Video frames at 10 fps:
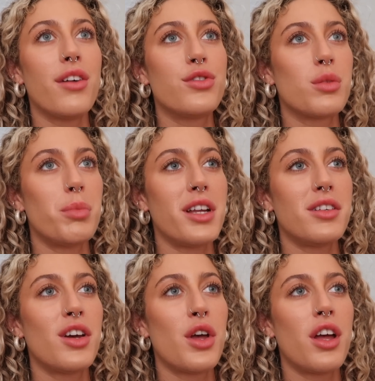I've just
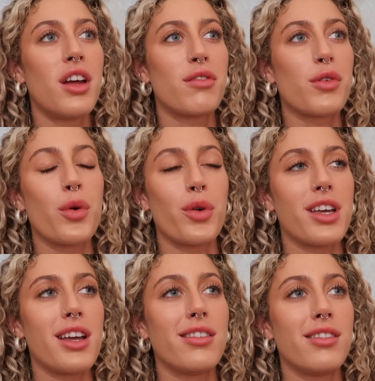been recording
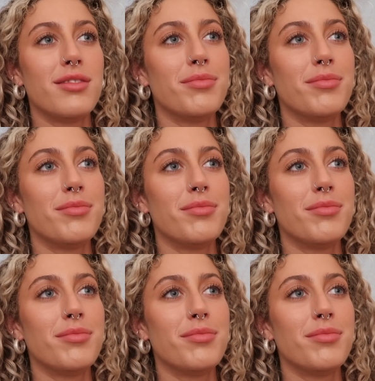it